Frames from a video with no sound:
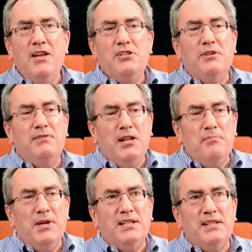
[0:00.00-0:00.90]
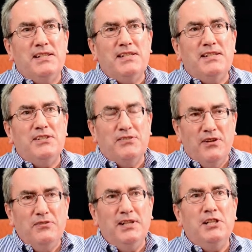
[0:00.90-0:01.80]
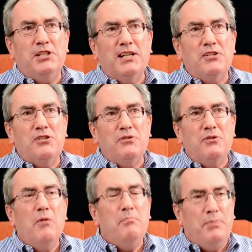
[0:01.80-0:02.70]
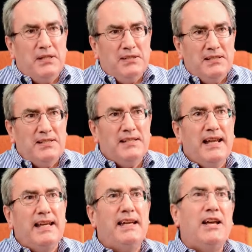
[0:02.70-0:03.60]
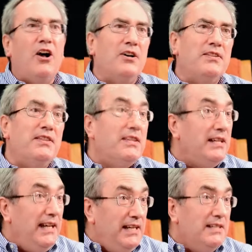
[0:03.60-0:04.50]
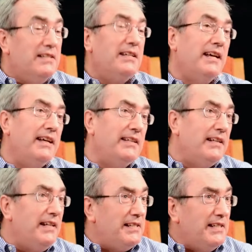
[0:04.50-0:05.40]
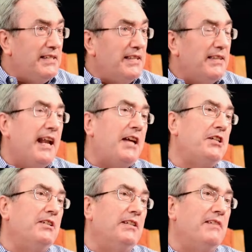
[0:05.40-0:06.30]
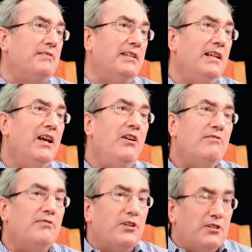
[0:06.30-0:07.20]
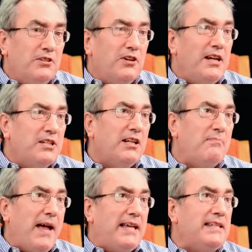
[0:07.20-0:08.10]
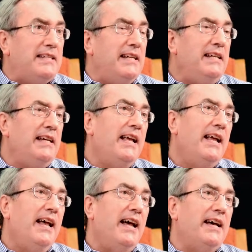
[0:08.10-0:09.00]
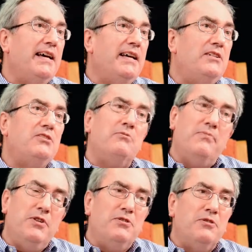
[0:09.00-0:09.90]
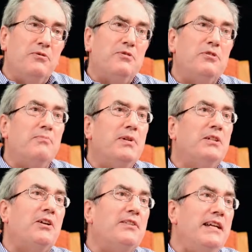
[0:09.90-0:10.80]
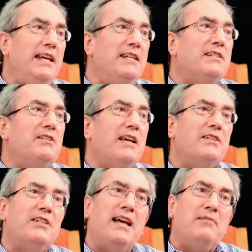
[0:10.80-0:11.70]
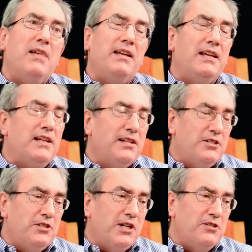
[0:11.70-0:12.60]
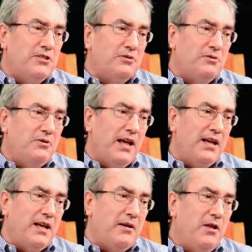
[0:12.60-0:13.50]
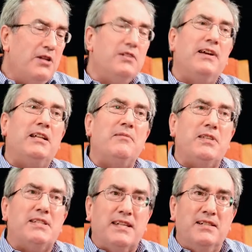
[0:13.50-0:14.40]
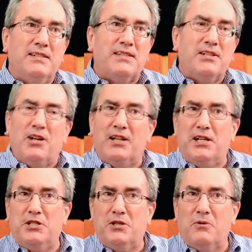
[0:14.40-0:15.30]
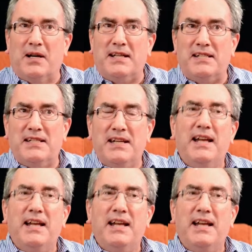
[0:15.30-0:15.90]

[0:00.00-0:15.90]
So Eval Partners is really trying to build on the need that exists at the national level for greater capacity, to build on the need and to try to develop the skills and knowledge required